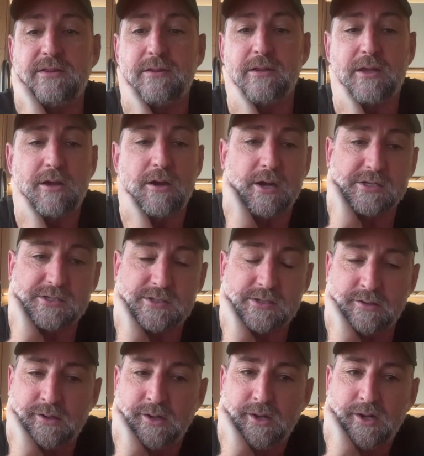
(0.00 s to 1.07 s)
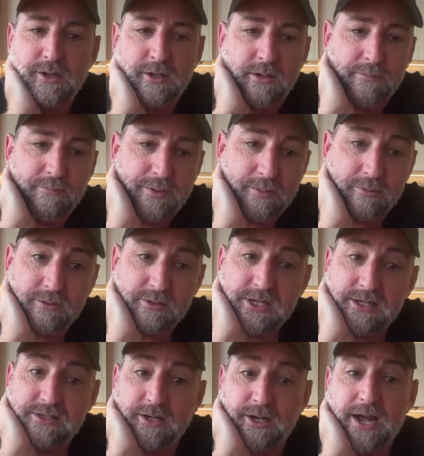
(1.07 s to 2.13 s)
of the cost, and people
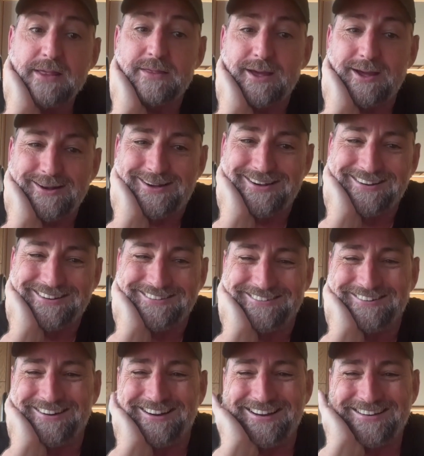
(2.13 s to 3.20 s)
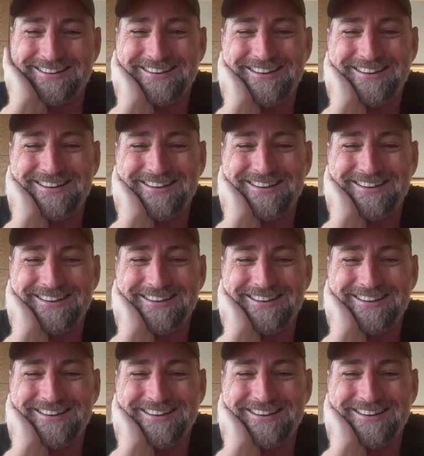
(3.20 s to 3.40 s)
tend to like that, right?